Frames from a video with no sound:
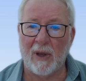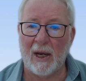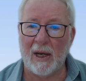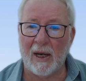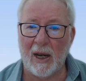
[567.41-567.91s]
the
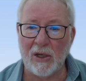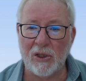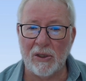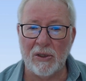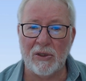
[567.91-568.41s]

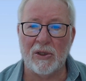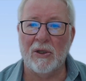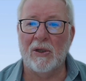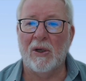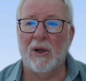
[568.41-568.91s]
allegations.
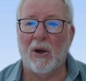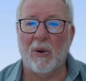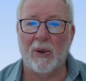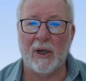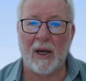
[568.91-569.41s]

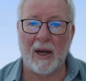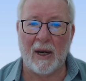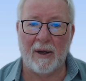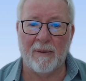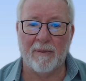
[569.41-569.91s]
Okay,